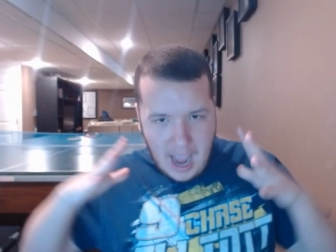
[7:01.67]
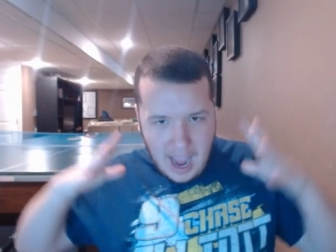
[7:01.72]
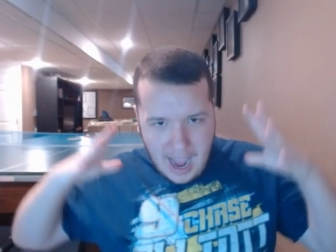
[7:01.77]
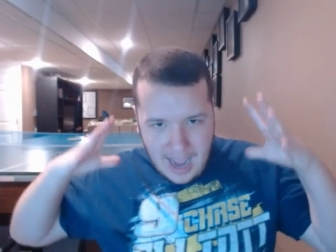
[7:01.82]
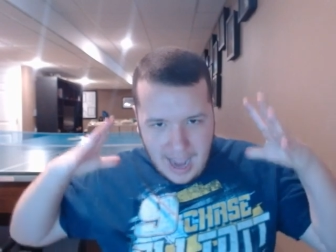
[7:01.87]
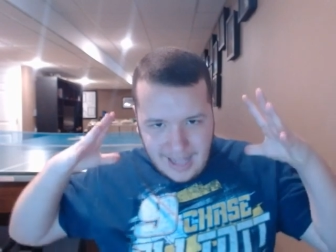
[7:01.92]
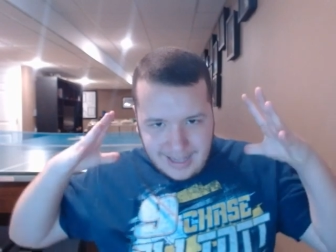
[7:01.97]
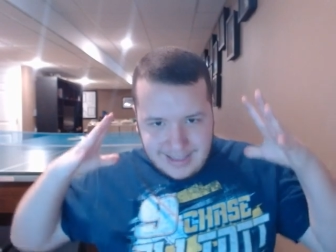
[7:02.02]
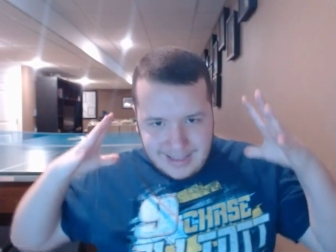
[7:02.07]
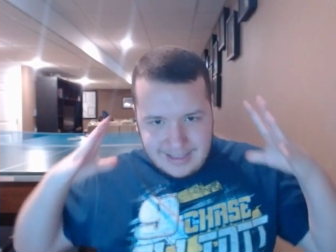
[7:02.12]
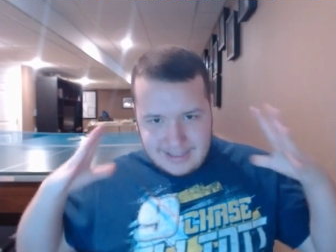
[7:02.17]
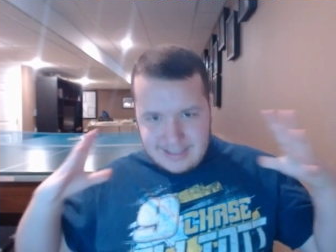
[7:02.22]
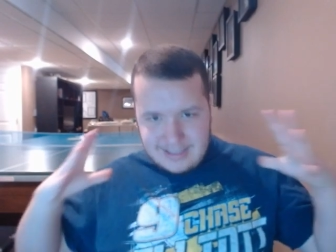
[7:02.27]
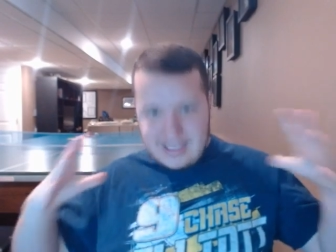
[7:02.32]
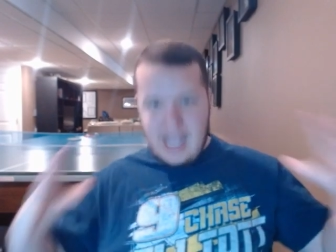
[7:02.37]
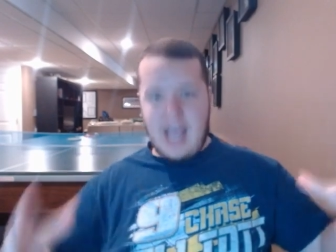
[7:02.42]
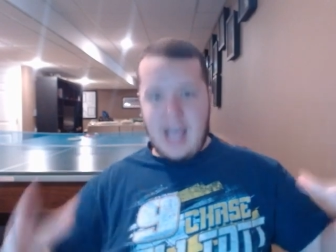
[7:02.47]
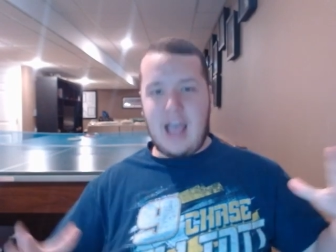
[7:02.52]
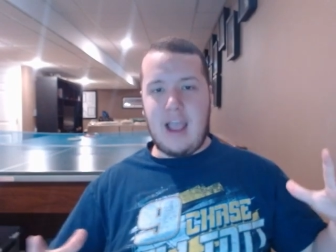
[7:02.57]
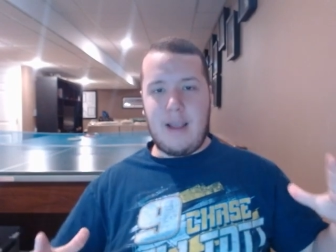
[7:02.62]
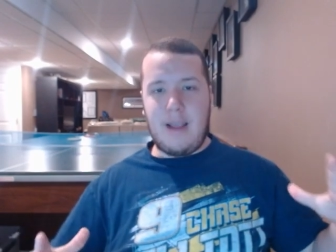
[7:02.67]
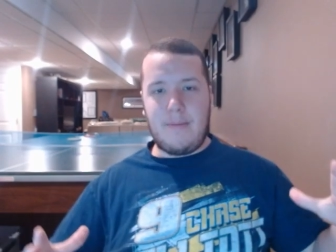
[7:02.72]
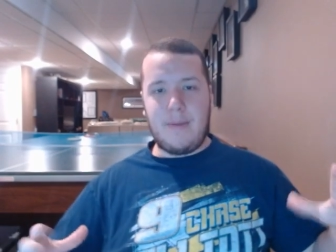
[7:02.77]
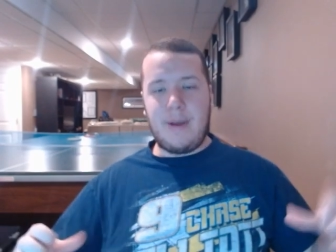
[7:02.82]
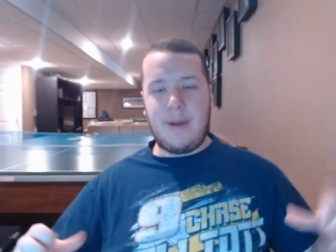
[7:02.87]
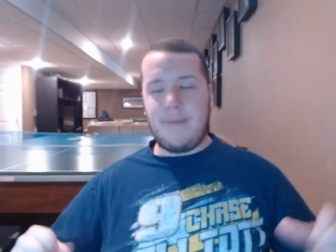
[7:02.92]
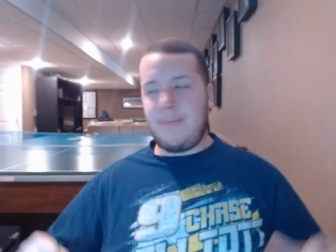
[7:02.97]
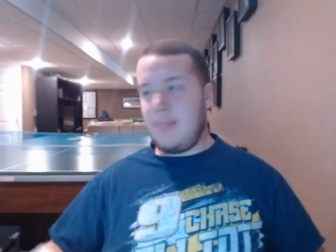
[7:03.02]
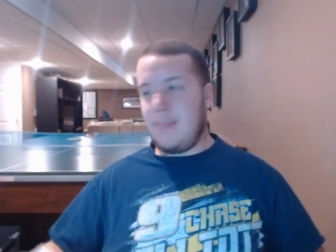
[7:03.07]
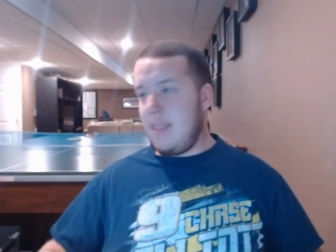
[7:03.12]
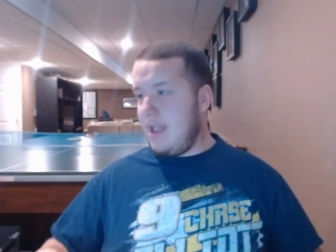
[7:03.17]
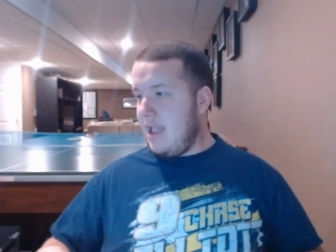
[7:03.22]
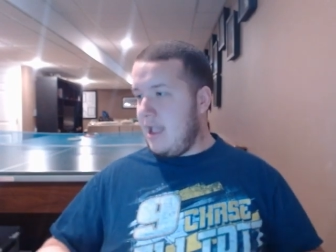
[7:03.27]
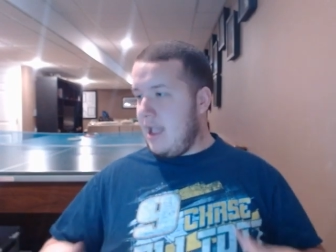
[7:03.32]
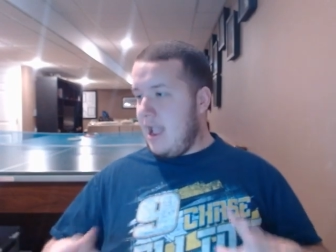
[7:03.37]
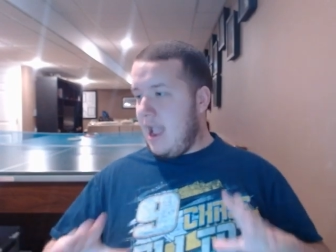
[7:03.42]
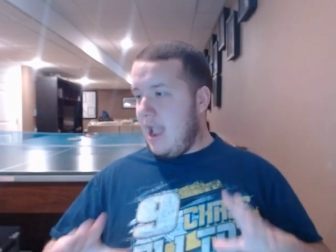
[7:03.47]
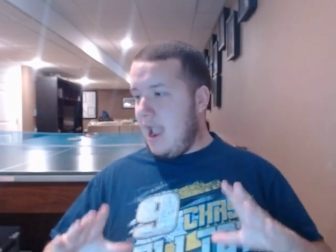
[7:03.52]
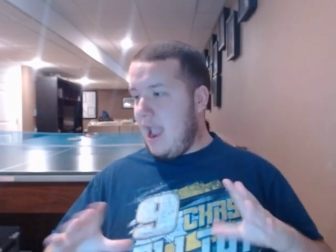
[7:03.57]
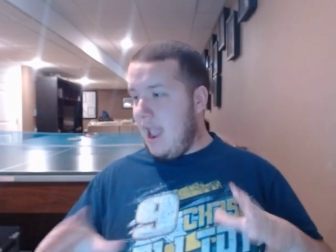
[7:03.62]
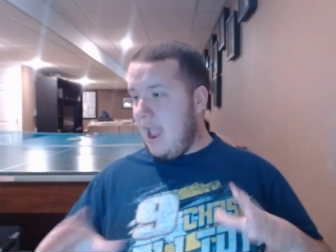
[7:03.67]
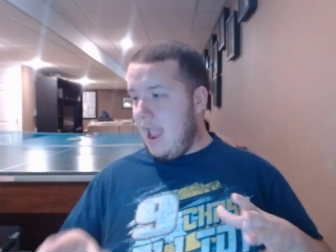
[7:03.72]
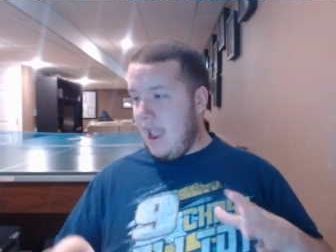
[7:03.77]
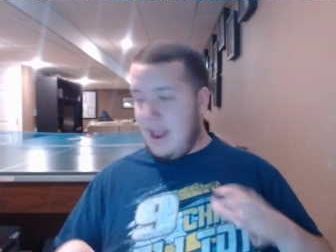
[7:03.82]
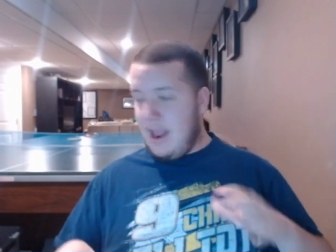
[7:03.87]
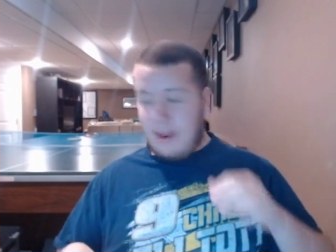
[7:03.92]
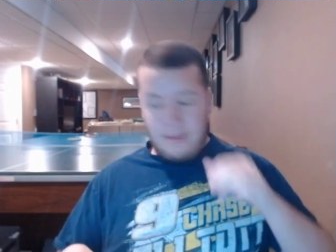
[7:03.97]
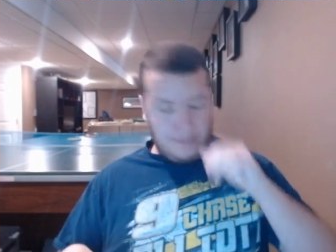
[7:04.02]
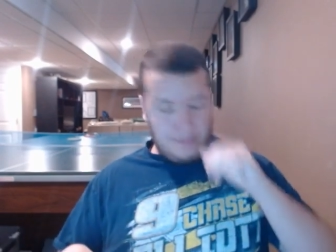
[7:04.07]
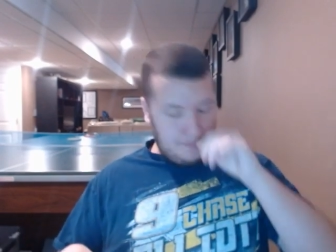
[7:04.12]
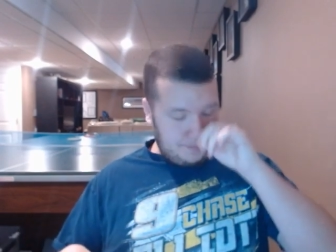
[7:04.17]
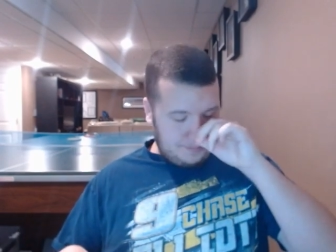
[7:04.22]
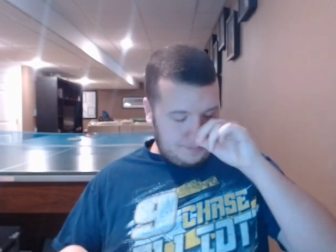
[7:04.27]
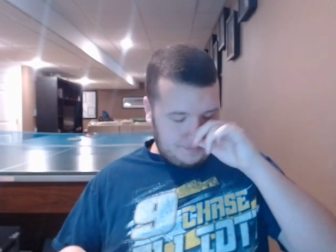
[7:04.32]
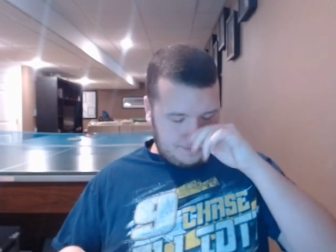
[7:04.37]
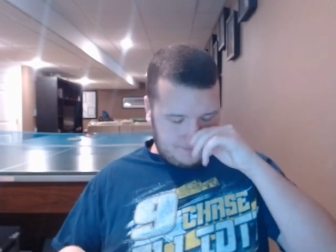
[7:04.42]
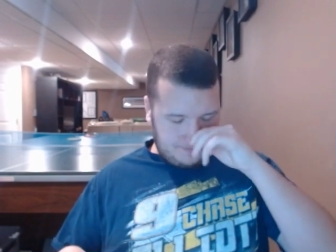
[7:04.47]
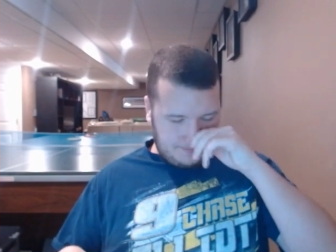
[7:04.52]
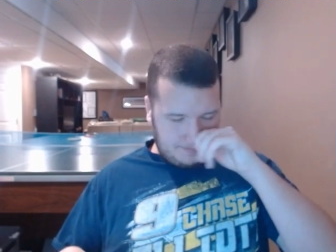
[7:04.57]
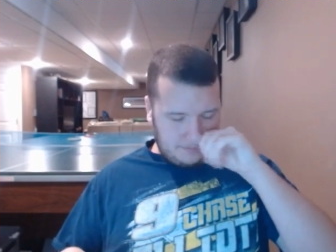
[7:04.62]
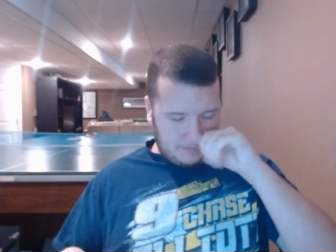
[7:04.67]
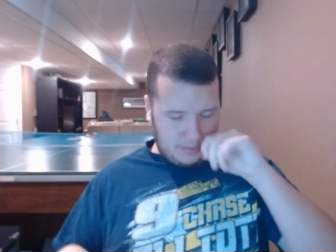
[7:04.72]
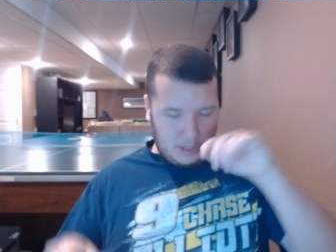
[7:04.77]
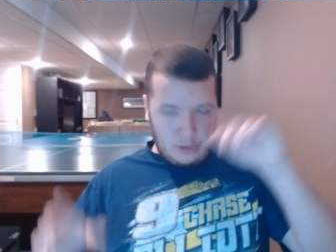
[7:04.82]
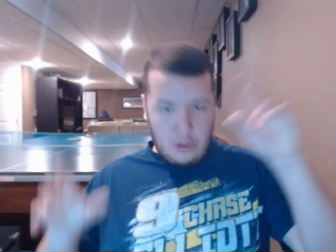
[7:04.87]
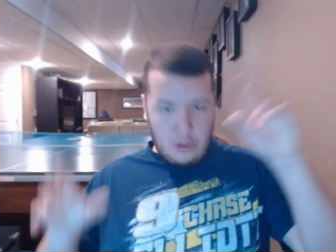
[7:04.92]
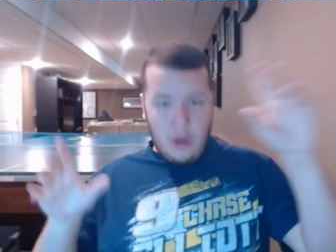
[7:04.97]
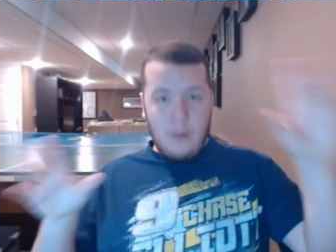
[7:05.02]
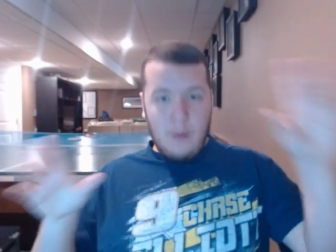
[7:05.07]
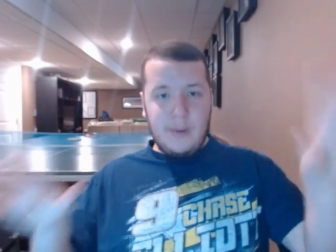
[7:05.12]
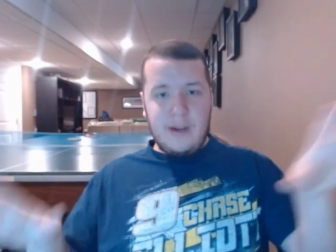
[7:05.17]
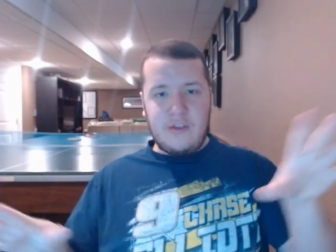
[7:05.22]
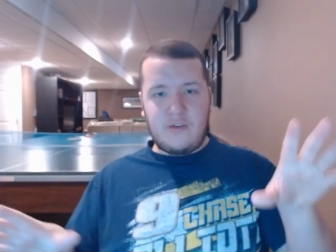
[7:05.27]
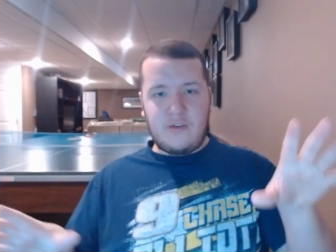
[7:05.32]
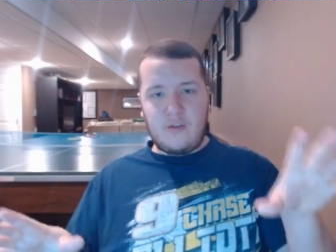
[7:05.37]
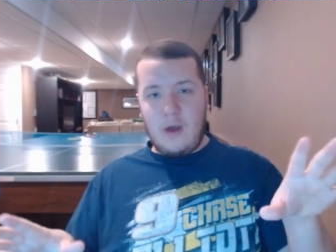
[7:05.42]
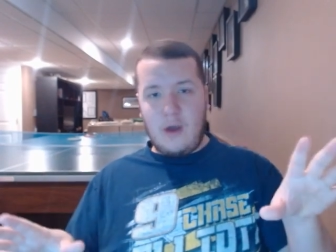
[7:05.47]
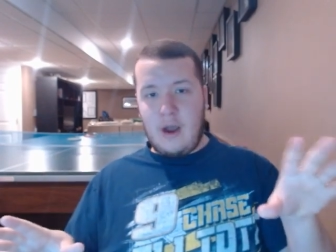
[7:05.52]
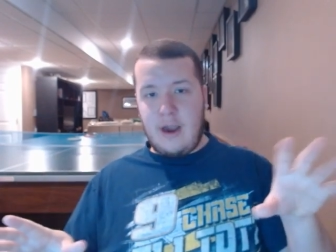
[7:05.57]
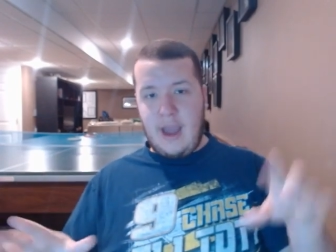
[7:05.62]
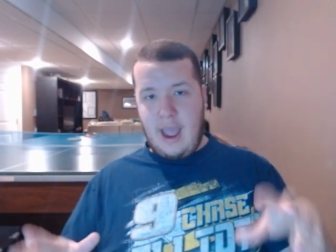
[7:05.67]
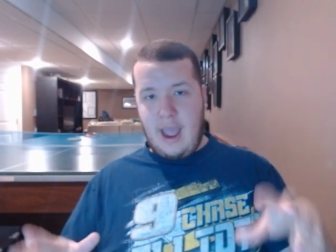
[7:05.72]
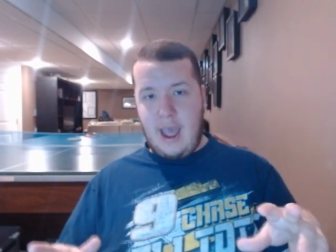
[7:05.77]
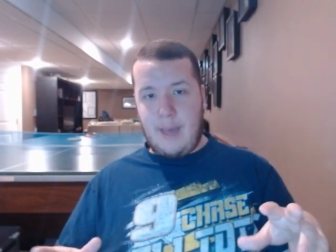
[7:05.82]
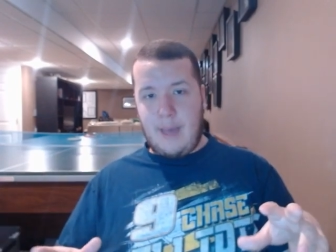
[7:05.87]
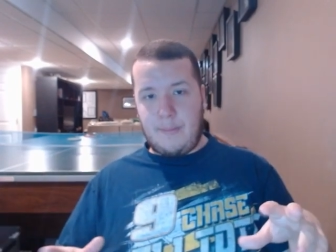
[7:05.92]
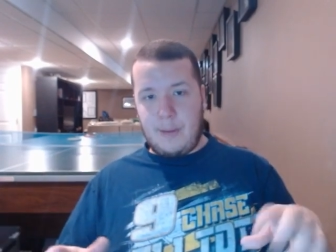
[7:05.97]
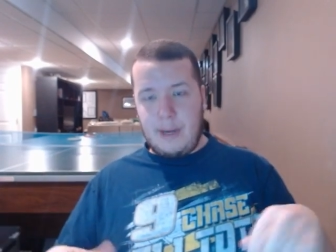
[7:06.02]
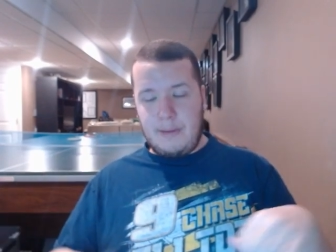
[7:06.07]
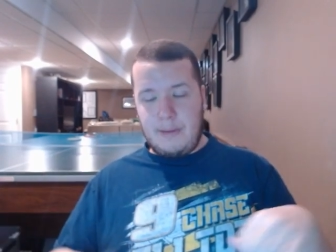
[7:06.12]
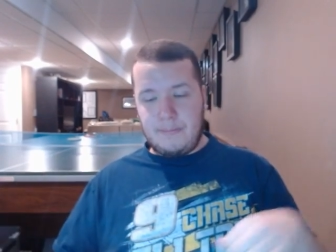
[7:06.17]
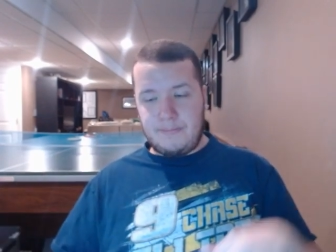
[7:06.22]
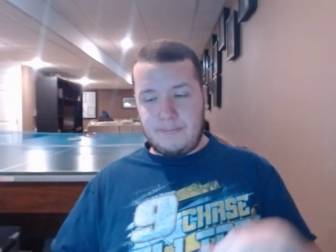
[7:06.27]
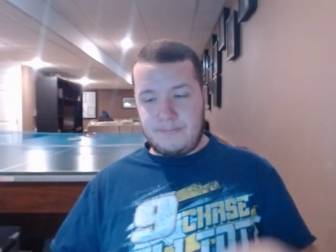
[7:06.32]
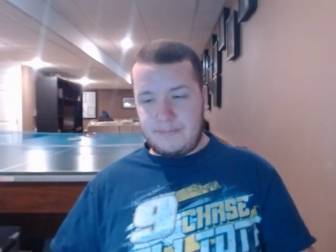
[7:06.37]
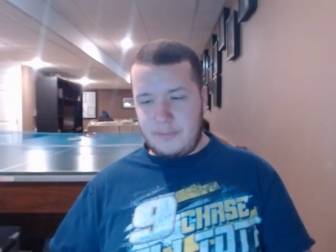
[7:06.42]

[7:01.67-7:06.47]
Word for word: a dime, and nobody saw it happen.